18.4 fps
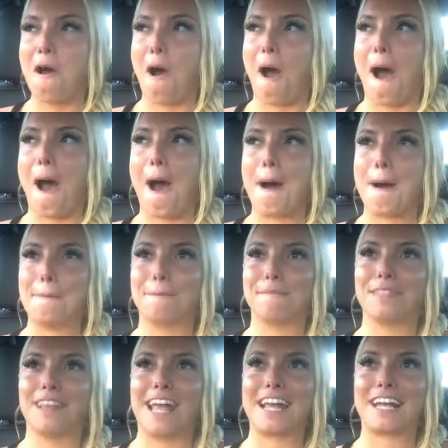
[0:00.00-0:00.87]
um,
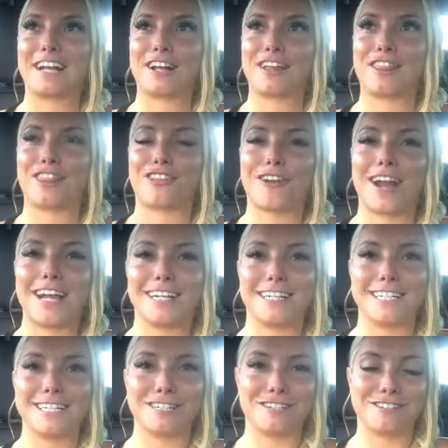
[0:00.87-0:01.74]
like
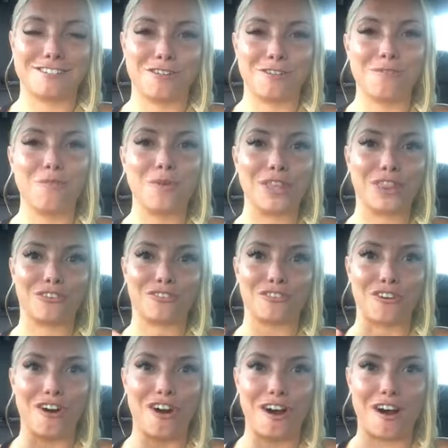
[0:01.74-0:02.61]
threatening to
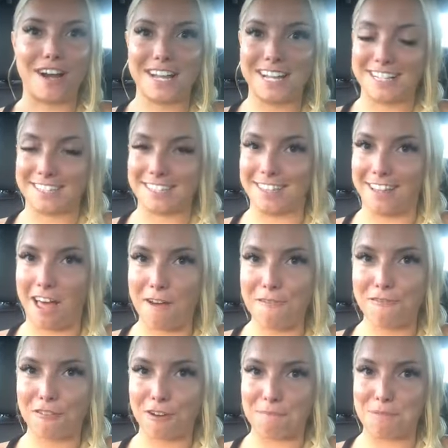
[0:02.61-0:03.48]
withdraw its love
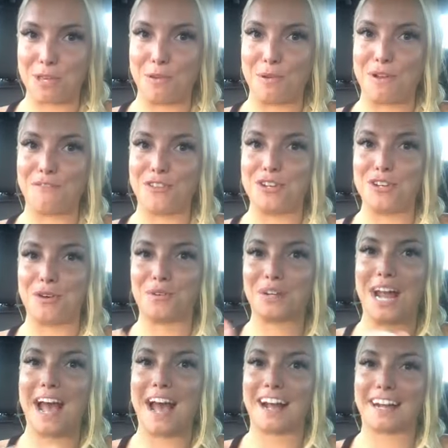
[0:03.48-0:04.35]
from you if you don't
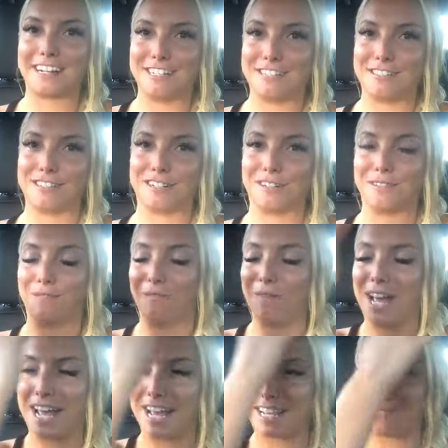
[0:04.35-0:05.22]
act in certain
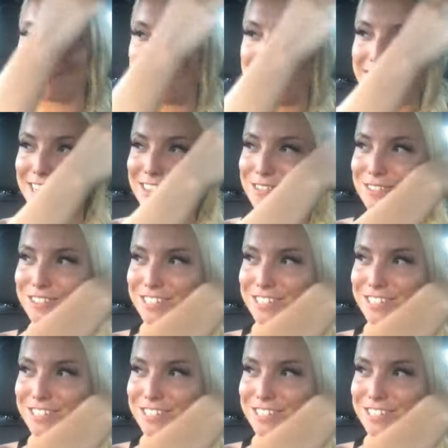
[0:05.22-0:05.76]
ways, right? Those are